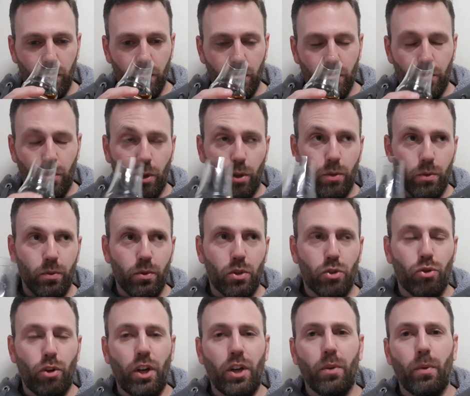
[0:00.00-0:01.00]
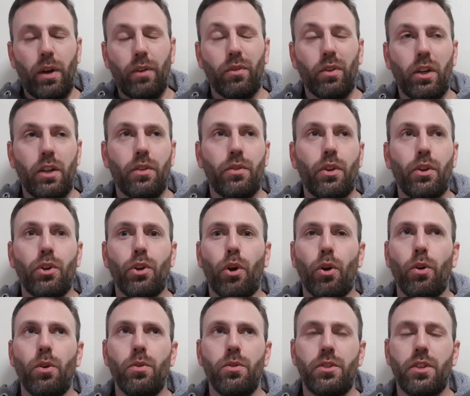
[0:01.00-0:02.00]
So, straight away, really, the
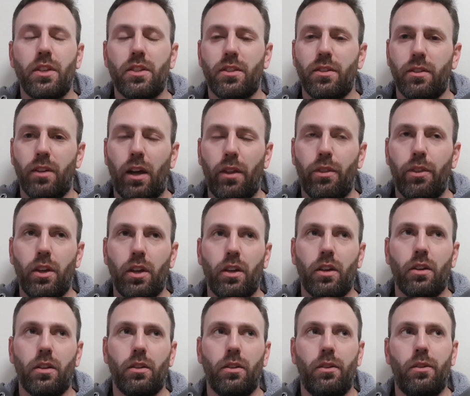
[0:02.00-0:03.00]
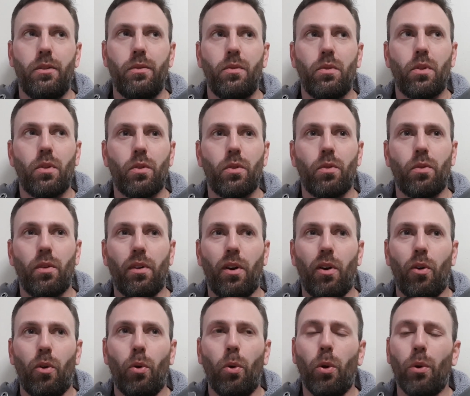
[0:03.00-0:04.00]
nose is nothing
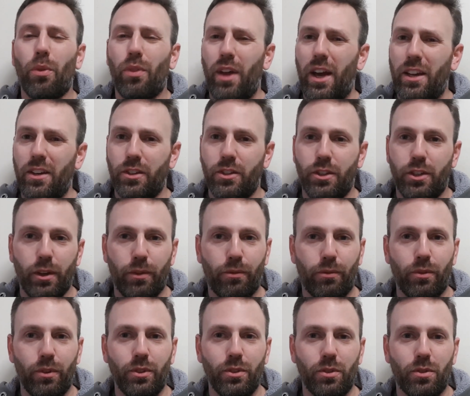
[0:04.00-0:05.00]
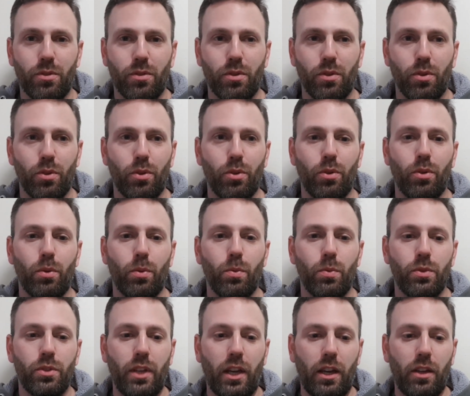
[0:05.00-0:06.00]
all that different to,
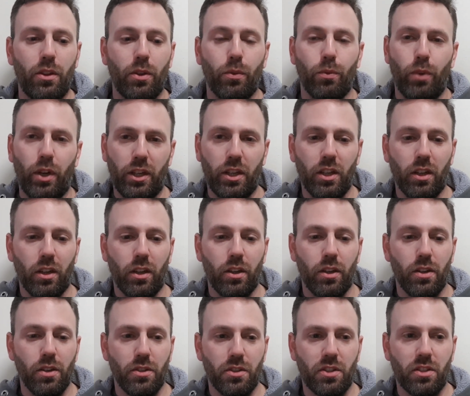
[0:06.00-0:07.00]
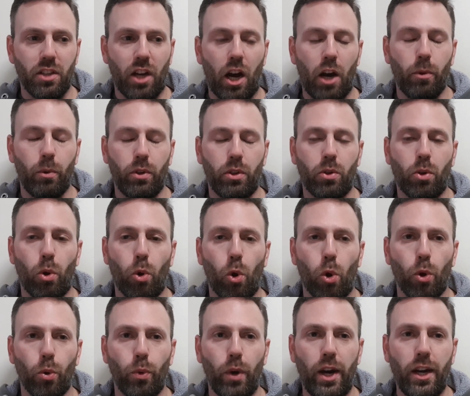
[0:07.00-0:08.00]
say, the regular Starward
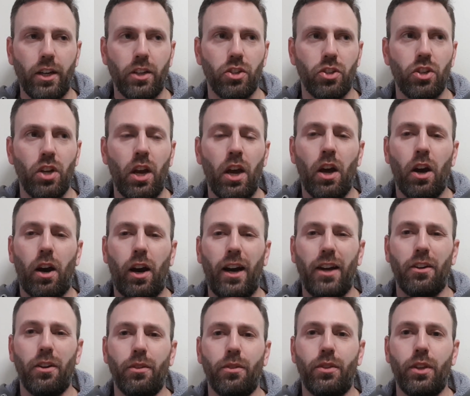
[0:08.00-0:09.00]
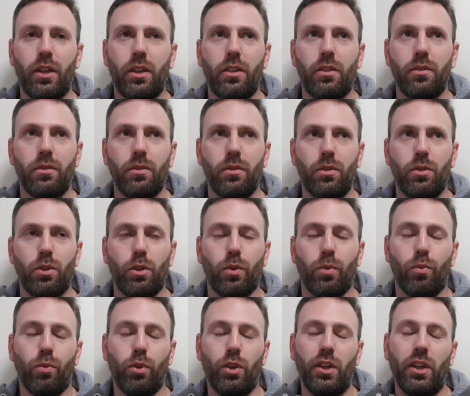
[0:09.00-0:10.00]
core range. I don't think you're
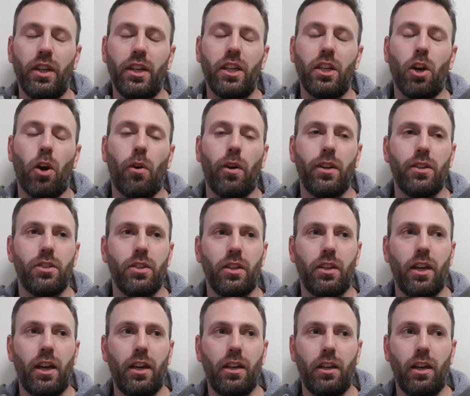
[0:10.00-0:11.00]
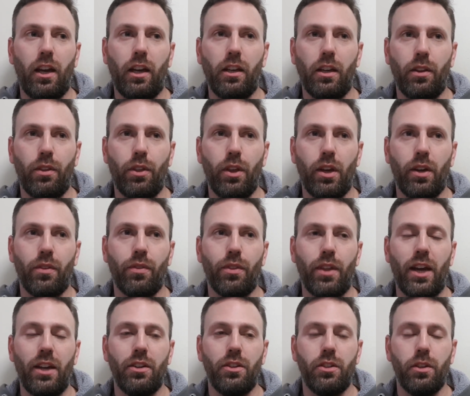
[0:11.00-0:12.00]
really going to get anything
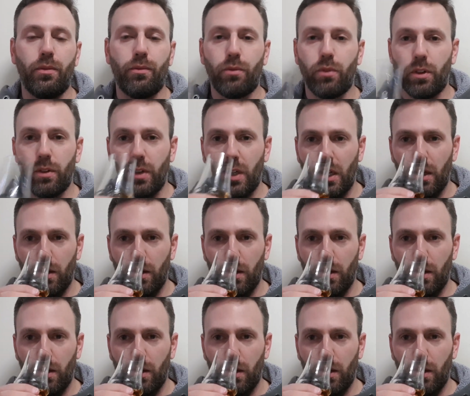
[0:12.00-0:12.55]
that different.